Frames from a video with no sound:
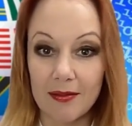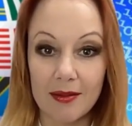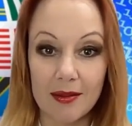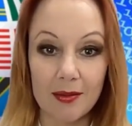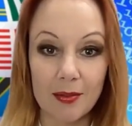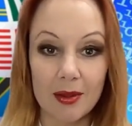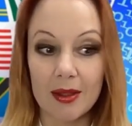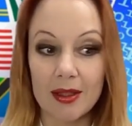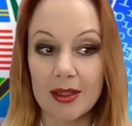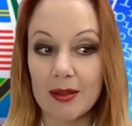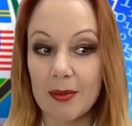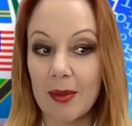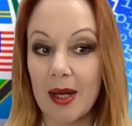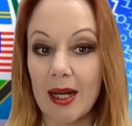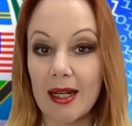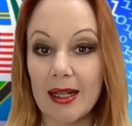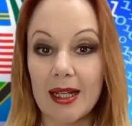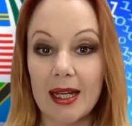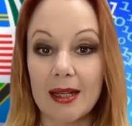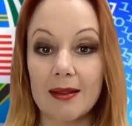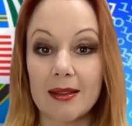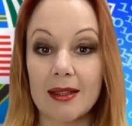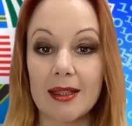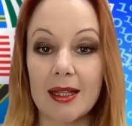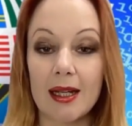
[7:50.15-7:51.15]
With smart
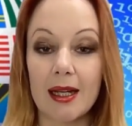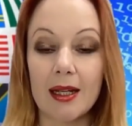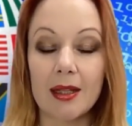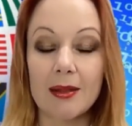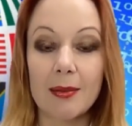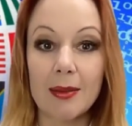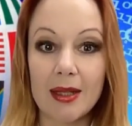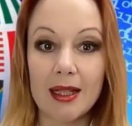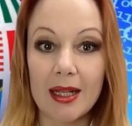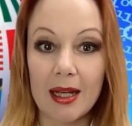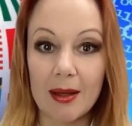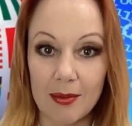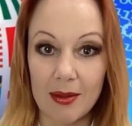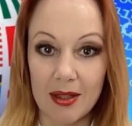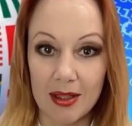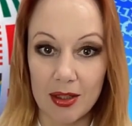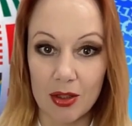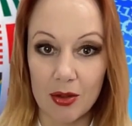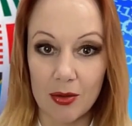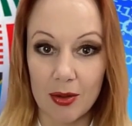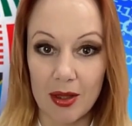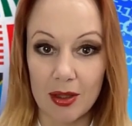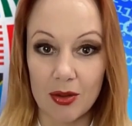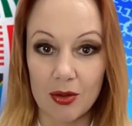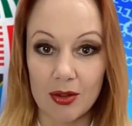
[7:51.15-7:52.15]
avatars becoming
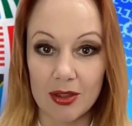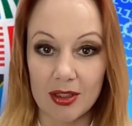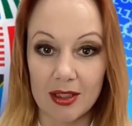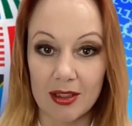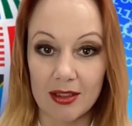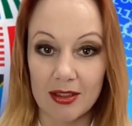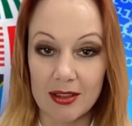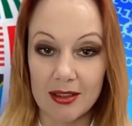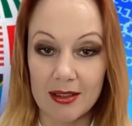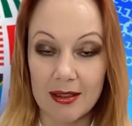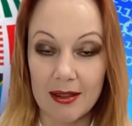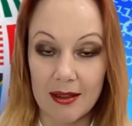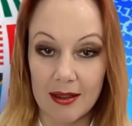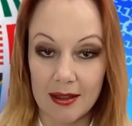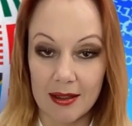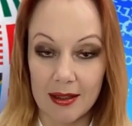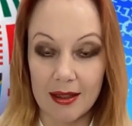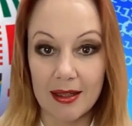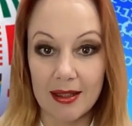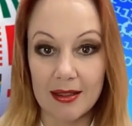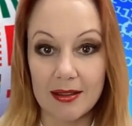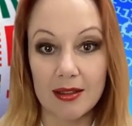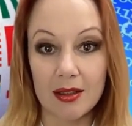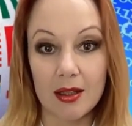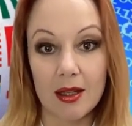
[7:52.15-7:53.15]
ubiquitous,
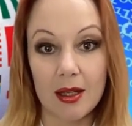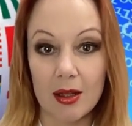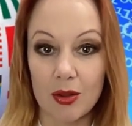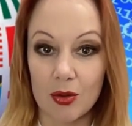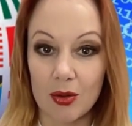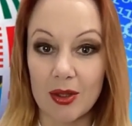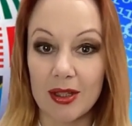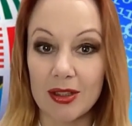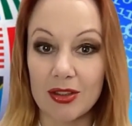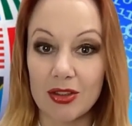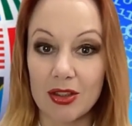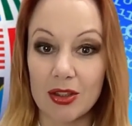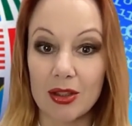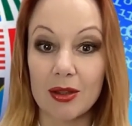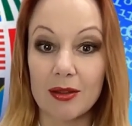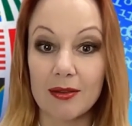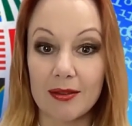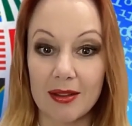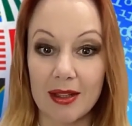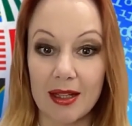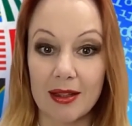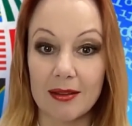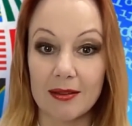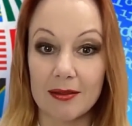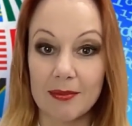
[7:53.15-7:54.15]
it's not a question of
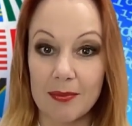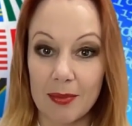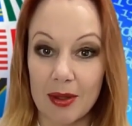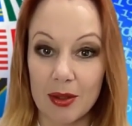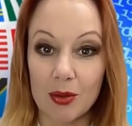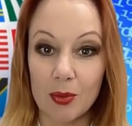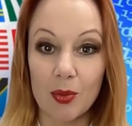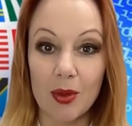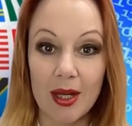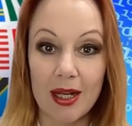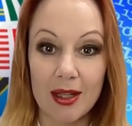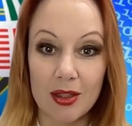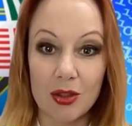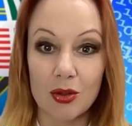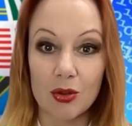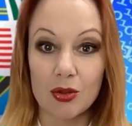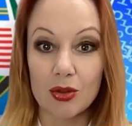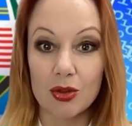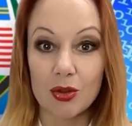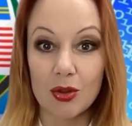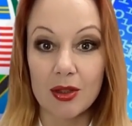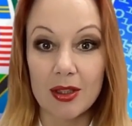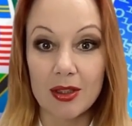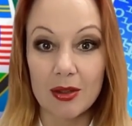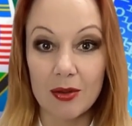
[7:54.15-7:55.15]
if, but when you'll
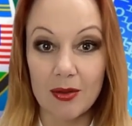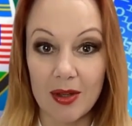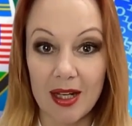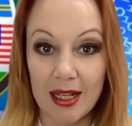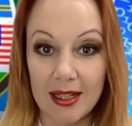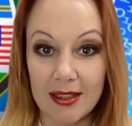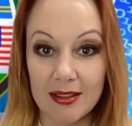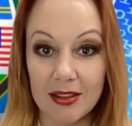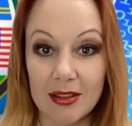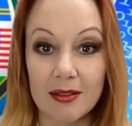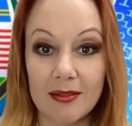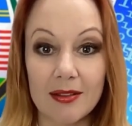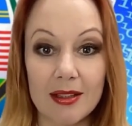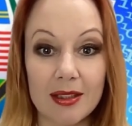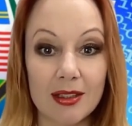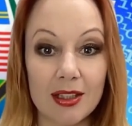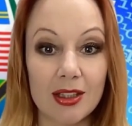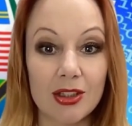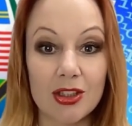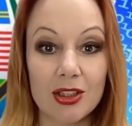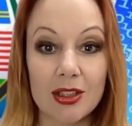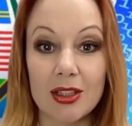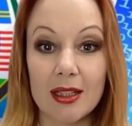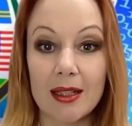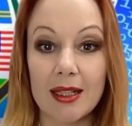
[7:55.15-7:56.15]
join the ranks of the
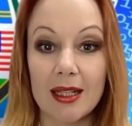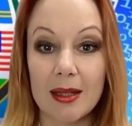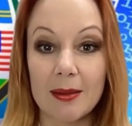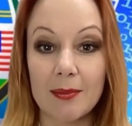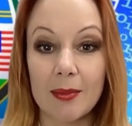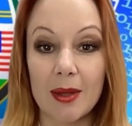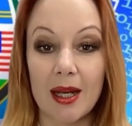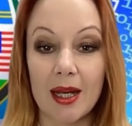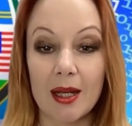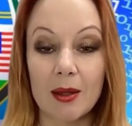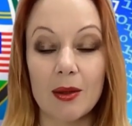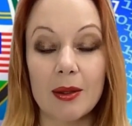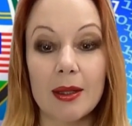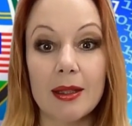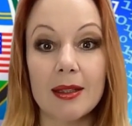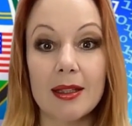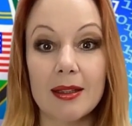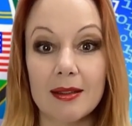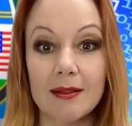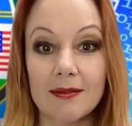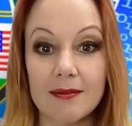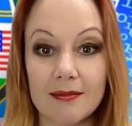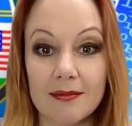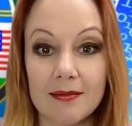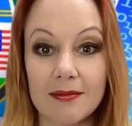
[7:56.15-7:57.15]
digitally empowered.
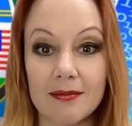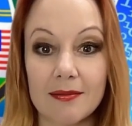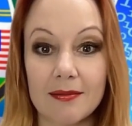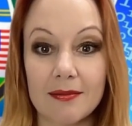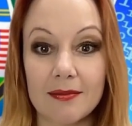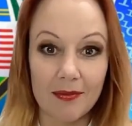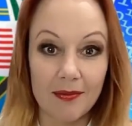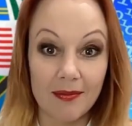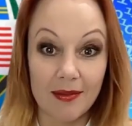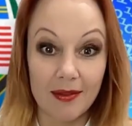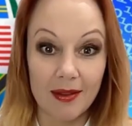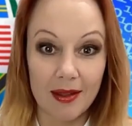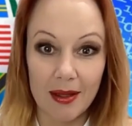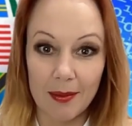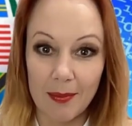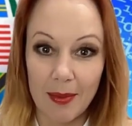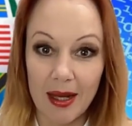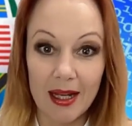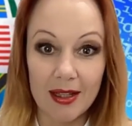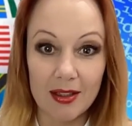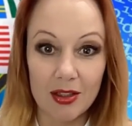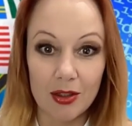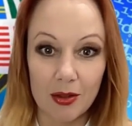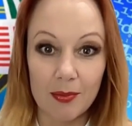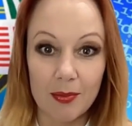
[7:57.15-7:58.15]

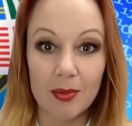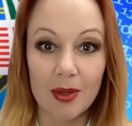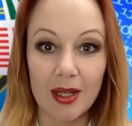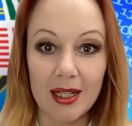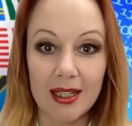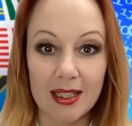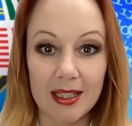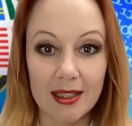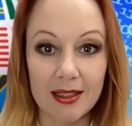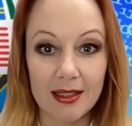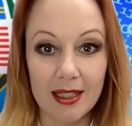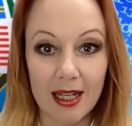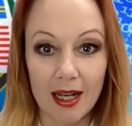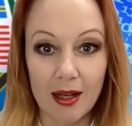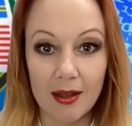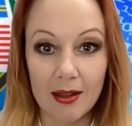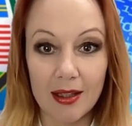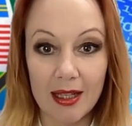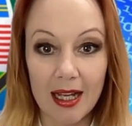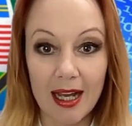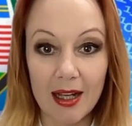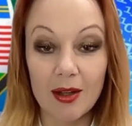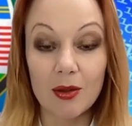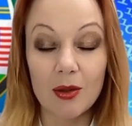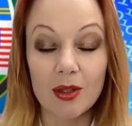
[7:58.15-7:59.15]
Imagine breaking down
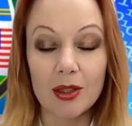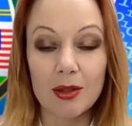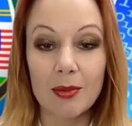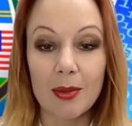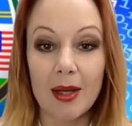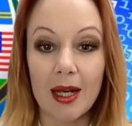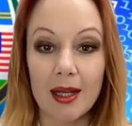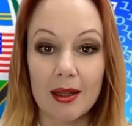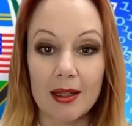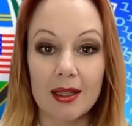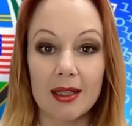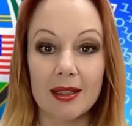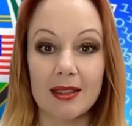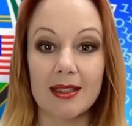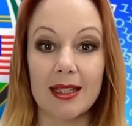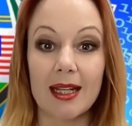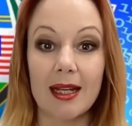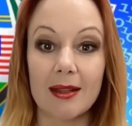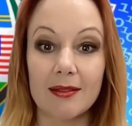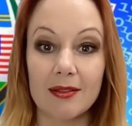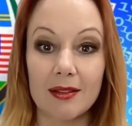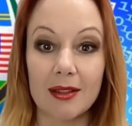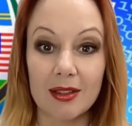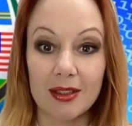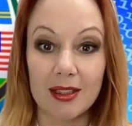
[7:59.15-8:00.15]
language barriers
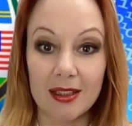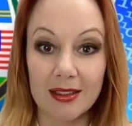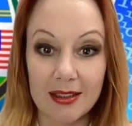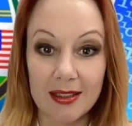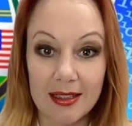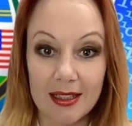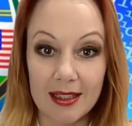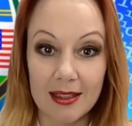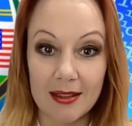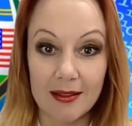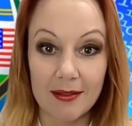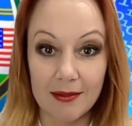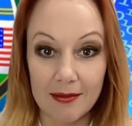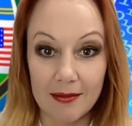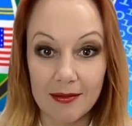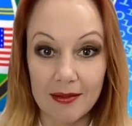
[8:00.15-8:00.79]
effortlessly.